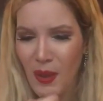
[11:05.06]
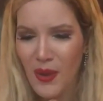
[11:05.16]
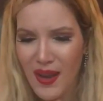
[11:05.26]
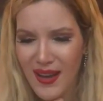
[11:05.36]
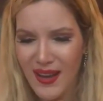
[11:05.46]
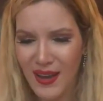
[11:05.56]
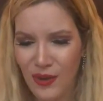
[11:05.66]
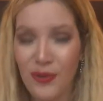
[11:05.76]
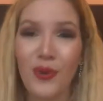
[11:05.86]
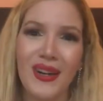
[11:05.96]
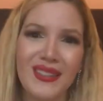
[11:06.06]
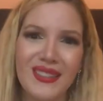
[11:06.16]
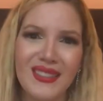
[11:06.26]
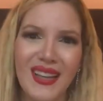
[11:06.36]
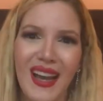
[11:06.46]
Of
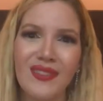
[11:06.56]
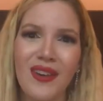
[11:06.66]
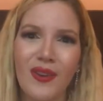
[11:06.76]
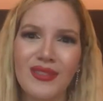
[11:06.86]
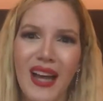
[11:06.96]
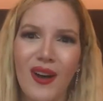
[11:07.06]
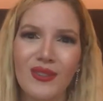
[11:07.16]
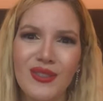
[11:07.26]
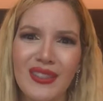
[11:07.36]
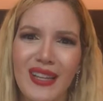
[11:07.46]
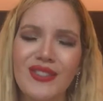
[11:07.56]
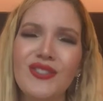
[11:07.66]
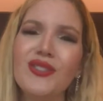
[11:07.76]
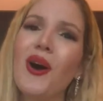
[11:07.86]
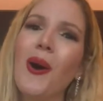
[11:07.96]
course, I found out that
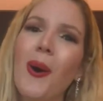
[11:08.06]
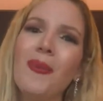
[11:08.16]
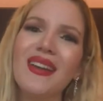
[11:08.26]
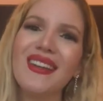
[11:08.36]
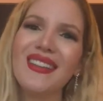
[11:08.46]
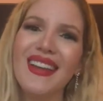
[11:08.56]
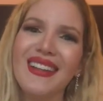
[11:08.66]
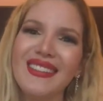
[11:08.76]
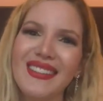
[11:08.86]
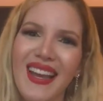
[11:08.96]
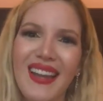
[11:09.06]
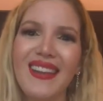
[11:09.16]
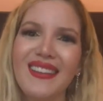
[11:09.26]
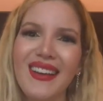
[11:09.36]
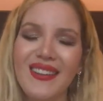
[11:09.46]
so many things
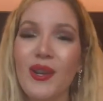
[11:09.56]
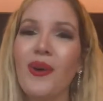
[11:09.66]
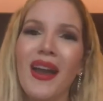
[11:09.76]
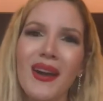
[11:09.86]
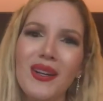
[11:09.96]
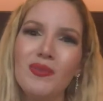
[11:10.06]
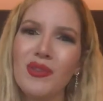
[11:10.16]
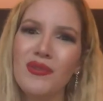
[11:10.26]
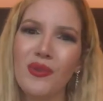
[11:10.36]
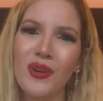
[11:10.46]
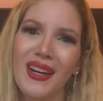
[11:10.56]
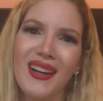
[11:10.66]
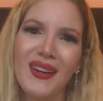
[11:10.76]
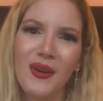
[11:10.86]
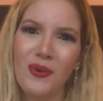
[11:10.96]
that I heard
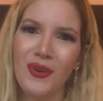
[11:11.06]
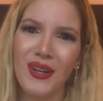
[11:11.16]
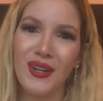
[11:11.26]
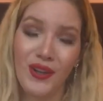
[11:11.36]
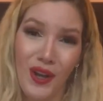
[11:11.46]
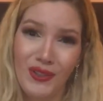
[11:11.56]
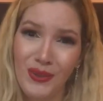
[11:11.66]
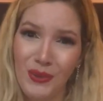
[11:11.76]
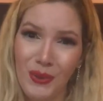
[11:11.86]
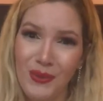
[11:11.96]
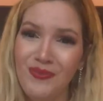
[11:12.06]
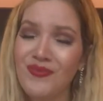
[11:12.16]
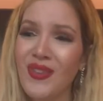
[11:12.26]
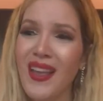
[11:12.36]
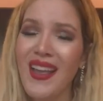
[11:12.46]
before were not true,
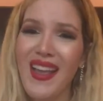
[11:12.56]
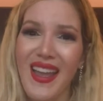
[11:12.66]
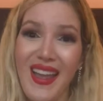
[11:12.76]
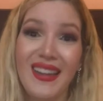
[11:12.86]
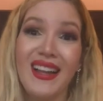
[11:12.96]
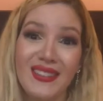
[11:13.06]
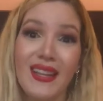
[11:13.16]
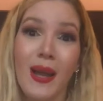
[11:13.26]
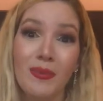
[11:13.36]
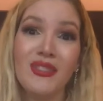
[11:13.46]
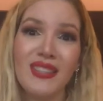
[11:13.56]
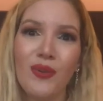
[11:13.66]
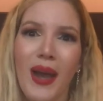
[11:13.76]
and I'm still